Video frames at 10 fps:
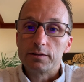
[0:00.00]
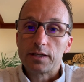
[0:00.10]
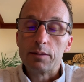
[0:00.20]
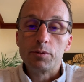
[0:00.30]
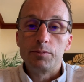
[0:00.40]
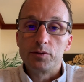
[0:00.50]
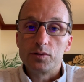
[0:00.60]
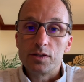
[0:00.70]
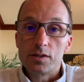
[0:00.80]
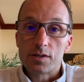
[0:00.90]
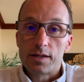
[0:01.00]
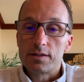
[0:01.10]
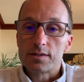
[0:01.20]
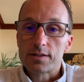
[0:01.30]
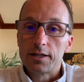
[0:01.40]
capabilities at
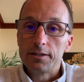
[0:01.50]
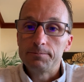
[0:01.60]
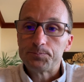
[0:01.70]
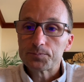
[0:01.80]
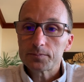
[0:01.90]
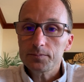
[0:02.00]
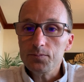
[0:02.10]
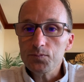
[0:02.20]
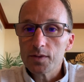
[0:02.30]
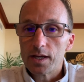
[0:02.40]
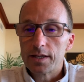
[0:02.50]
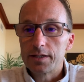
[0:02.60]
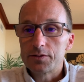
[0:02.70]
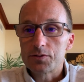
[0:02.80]
this time. And